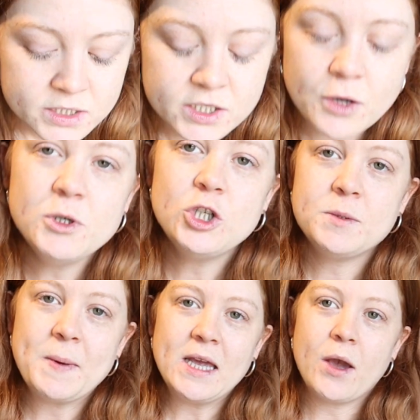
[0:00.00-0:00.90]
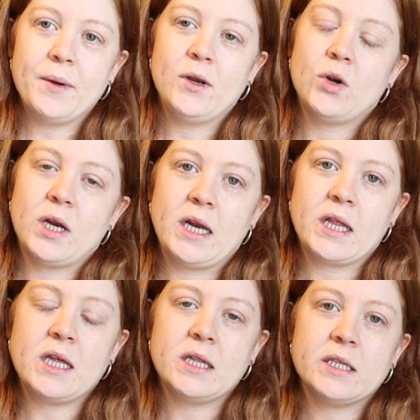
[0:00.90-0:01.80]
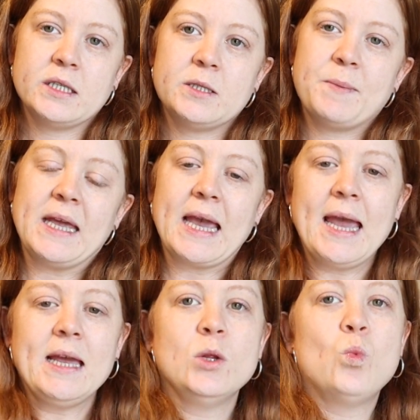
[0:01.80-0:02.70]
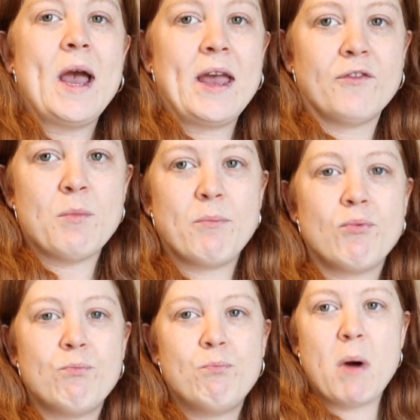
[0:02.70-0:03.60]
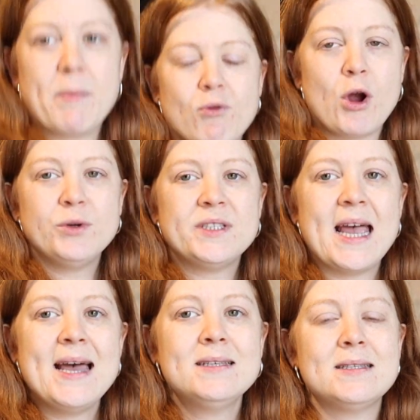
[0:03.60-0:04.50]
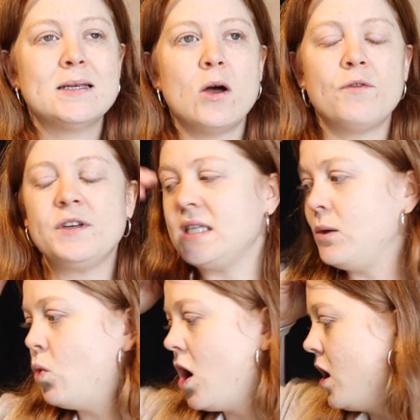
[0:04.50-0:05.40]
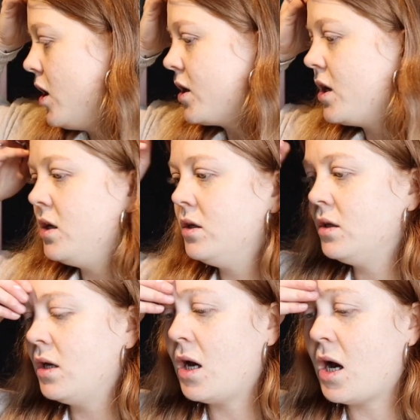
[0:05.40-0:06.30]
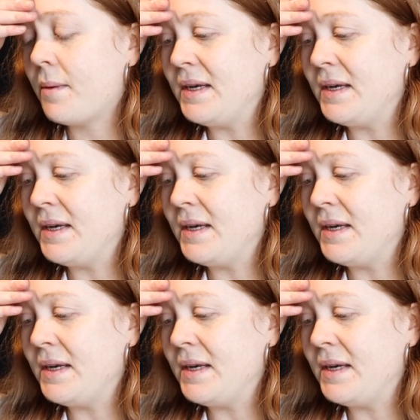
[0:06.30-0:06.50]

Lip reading: So much has been going on, and I think that it's been getting in the way of my process. Obviously work. I